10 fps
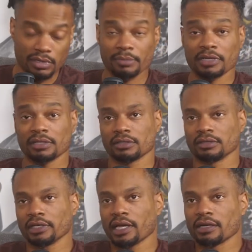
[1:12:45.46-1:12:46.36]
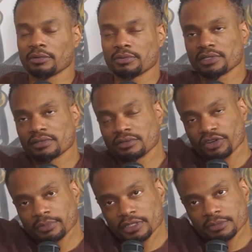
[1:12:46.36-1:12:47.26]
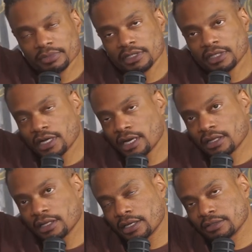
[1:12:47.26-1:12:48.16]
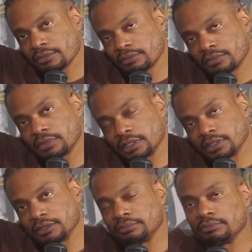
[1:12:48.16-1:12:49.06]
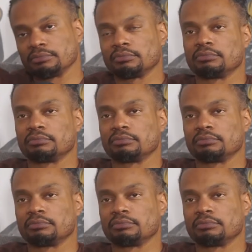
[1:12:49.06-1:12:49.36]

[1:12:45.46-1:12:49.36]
I mean, look at them. I mean, Draymond's been in and out of the lineup. Um,